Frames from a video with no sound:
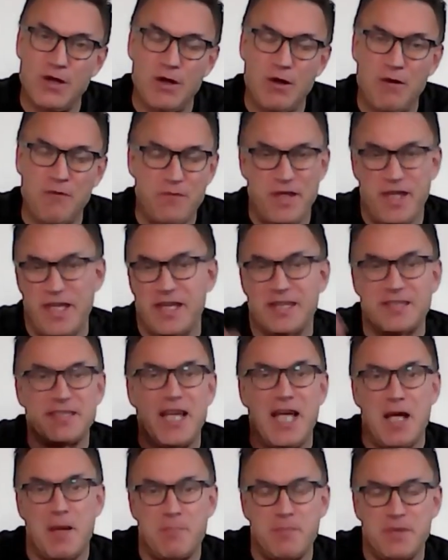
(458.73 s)
of the
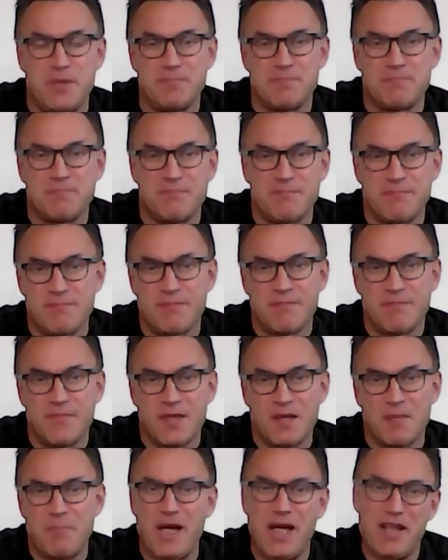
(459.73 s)
exam.
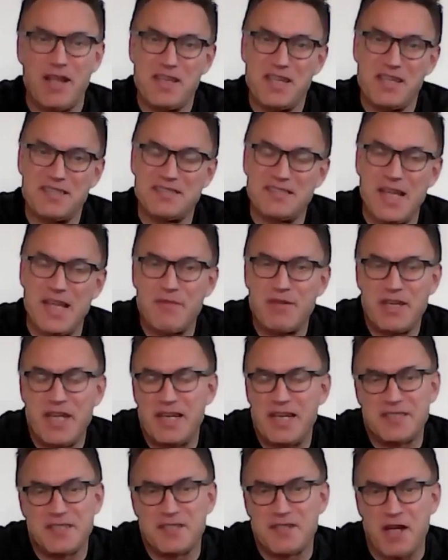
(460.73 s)
But in year 7,
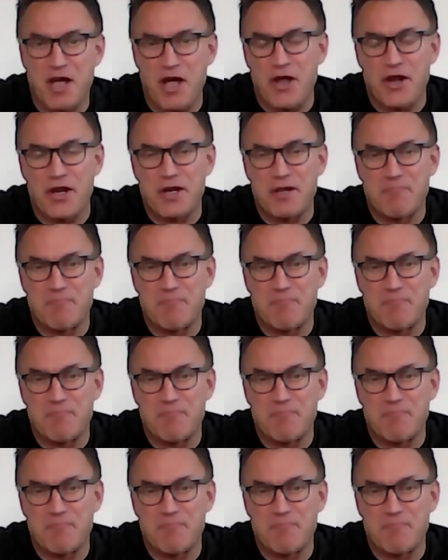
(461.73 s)
8, and 9